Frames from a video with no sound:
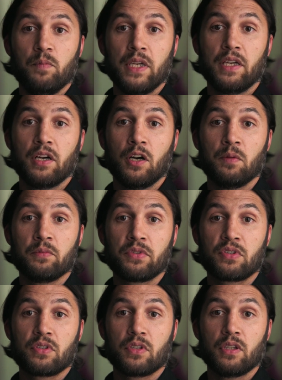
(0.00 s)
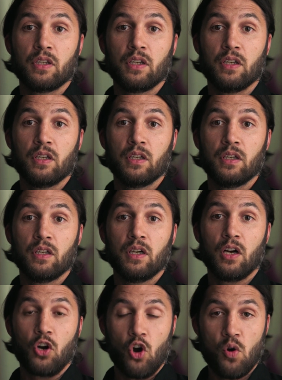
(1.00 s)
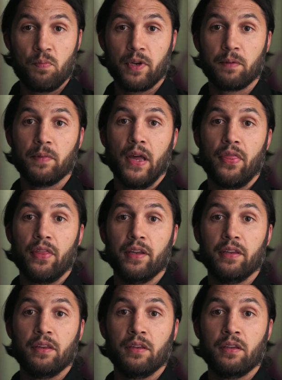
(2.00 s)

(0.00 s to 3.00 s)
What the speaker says: becomes a coping method.